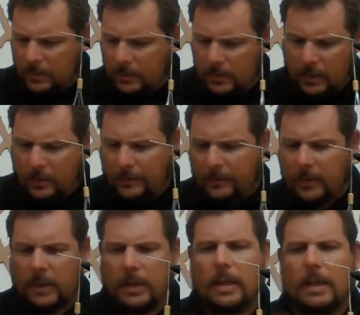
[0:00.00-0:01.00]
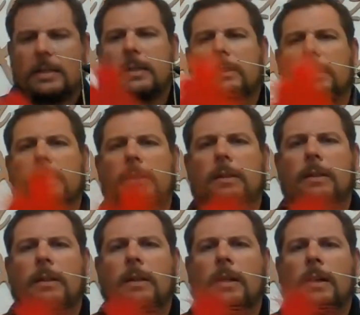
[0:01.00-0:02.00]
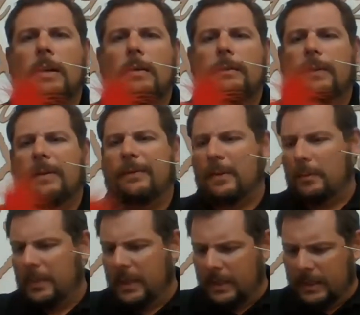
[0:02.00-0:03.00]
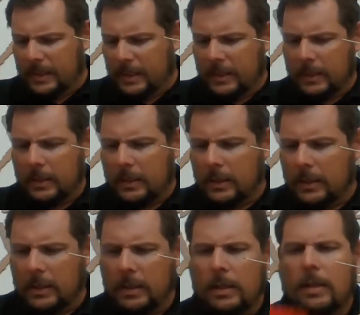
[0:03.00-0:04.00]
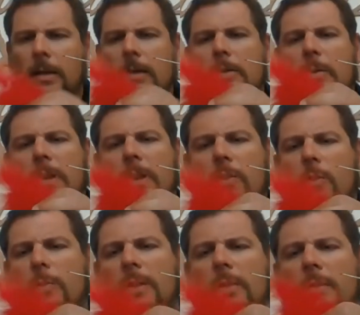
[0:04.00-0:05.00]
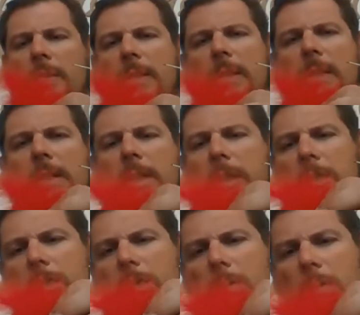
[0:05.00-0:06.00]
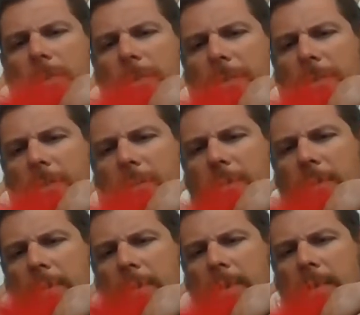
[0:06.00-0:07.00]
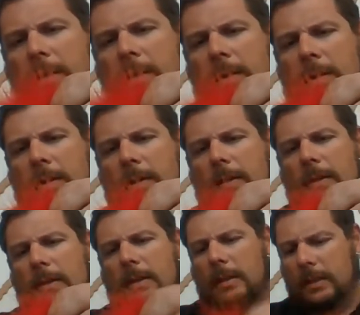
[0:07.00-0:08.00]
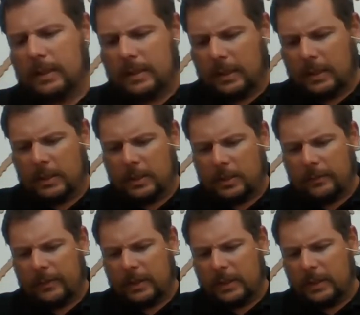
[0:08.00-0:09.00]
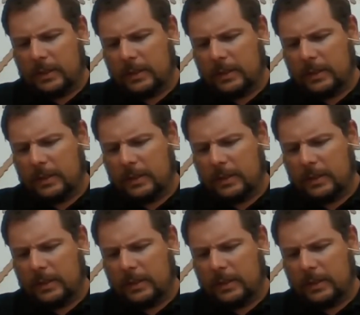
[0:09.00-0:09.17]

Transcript: here we've got a nice little fluffy piece. So what I normally do is I cut it off, just a little section of it,